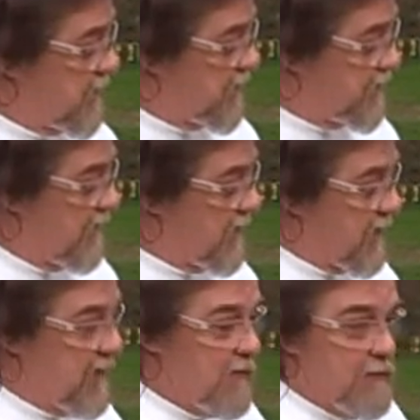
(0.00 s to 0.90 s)
but this
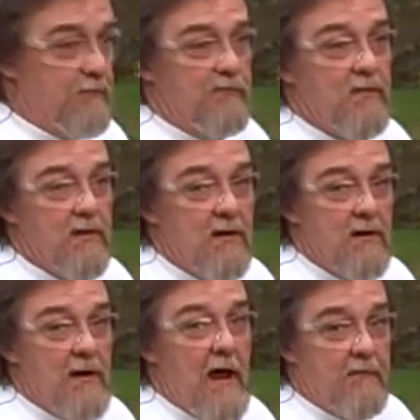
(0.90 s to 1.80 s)
right here,
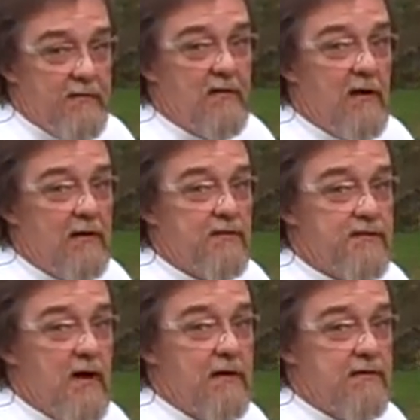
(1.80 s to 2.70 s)
I feel like
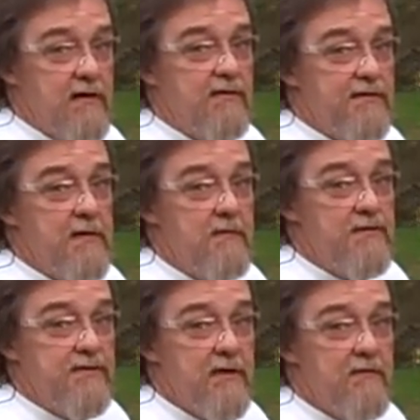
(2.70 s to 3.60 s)
it's
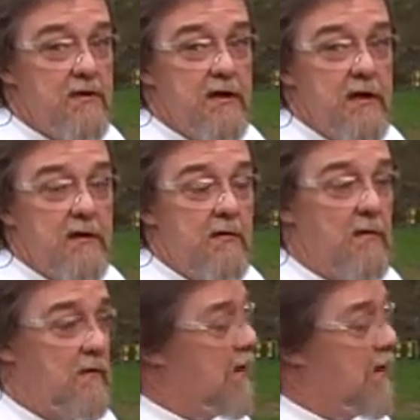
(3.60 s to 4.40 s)
1977 again.